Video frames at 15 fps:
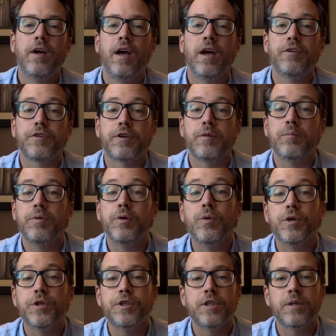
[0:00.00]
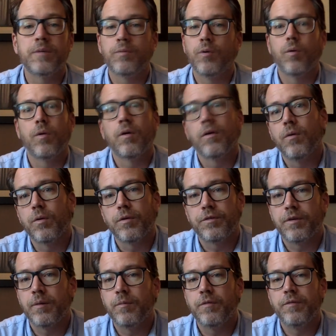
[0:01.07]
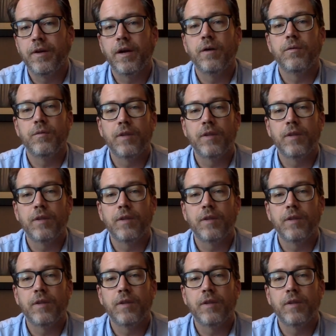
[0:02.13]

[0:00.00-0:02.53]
as a computer chip, or or some have now